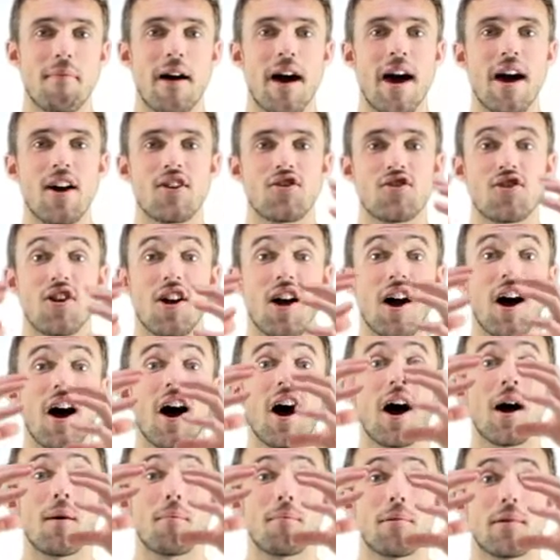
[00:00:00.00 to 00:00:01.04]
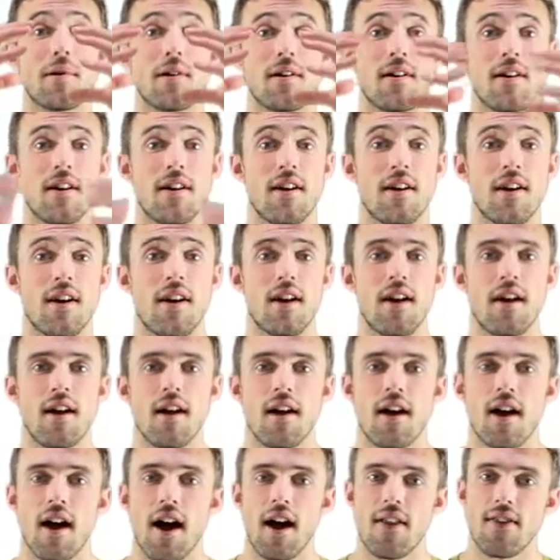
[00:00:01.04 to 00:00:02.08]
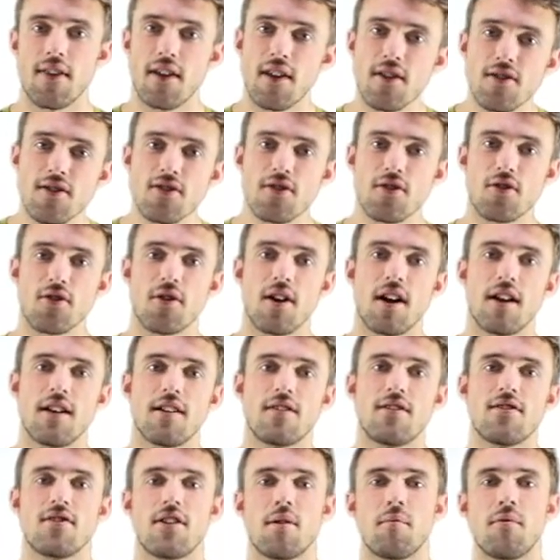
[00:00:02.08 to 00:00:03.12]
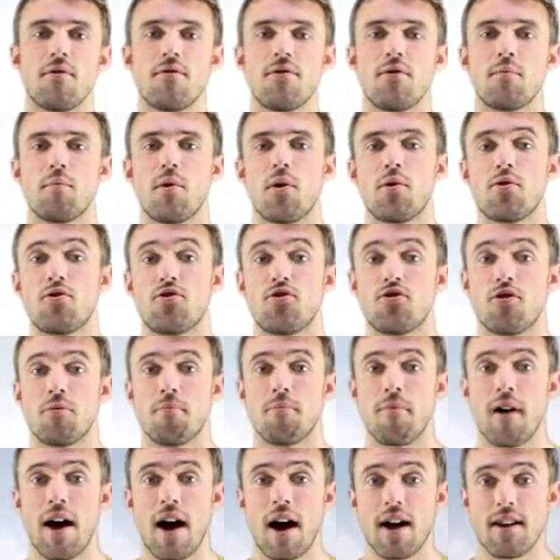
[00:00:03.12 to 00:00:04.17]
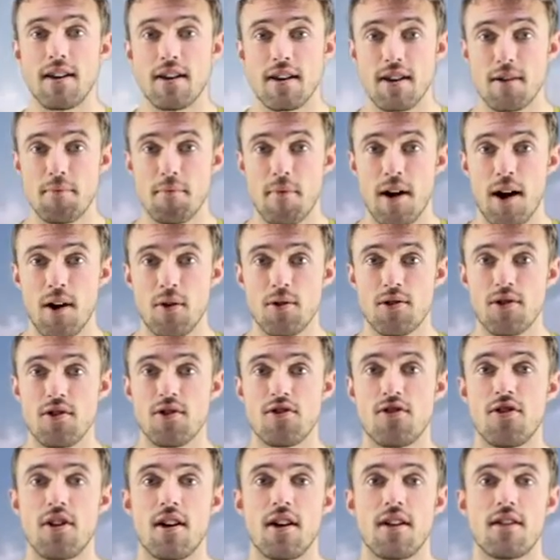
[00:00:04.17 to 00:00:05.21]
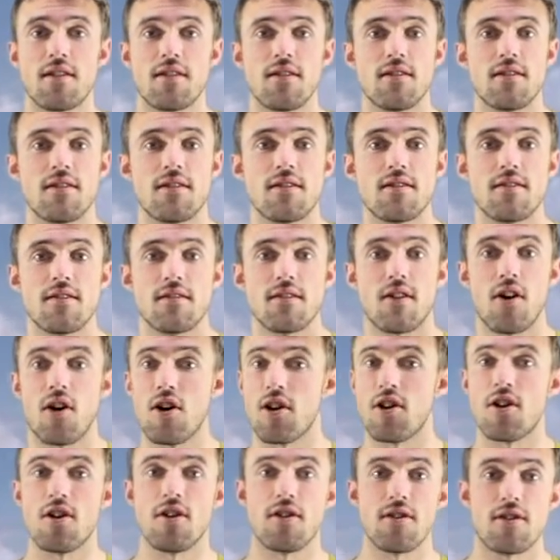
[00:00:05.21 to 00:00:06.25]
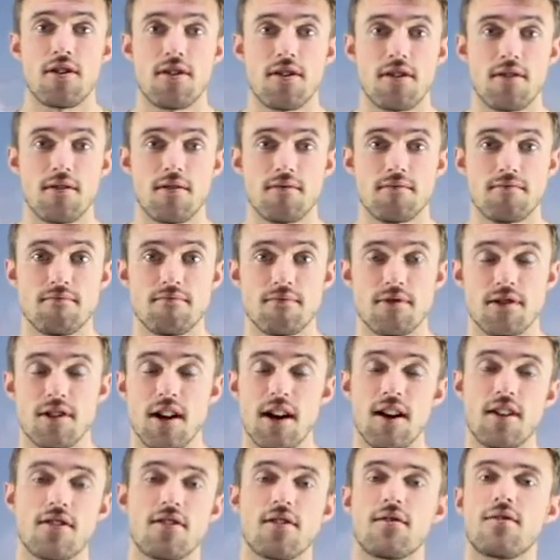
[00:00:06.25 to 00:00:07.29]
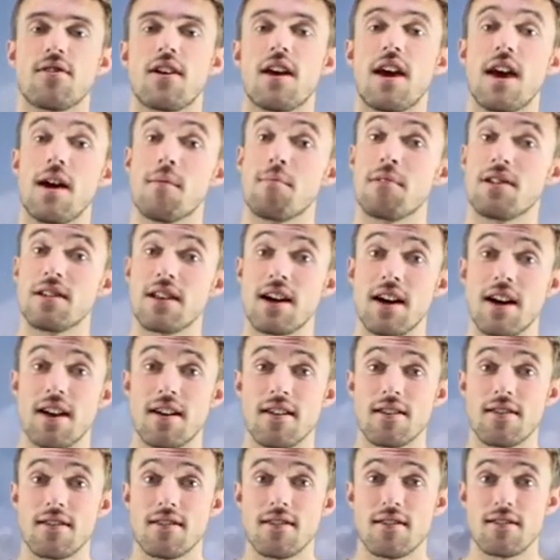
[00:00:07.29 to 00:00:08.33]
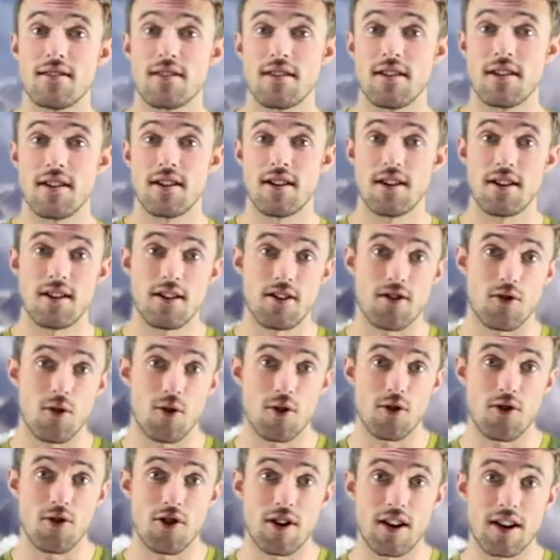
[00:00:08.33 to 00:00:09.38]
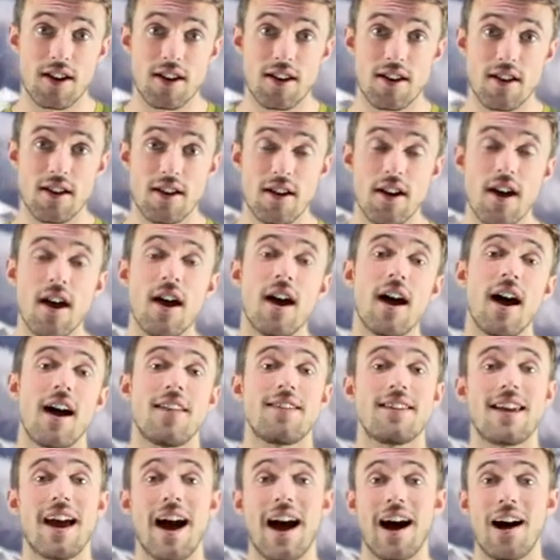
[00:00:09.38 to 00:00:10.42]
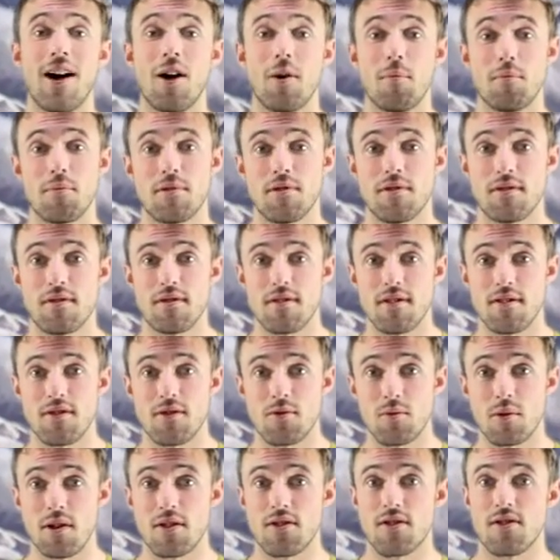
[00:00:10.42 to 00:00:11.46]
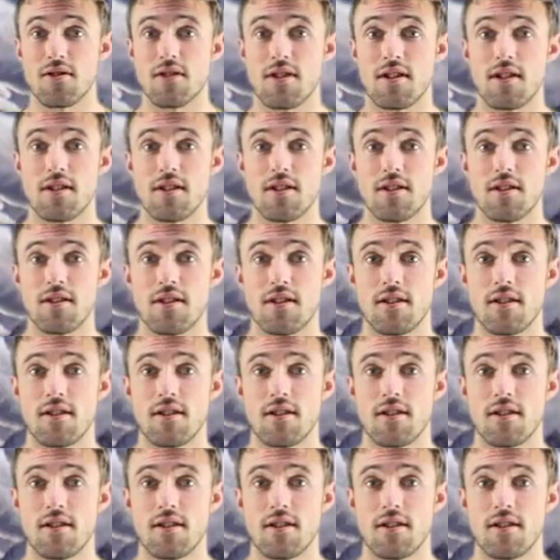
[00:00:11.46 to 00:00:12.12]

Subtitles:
mash up. And this has created some of the most dramatic mountain chains on Earth, the likes of the Himalayas in northern India and the Alps in Switzerland.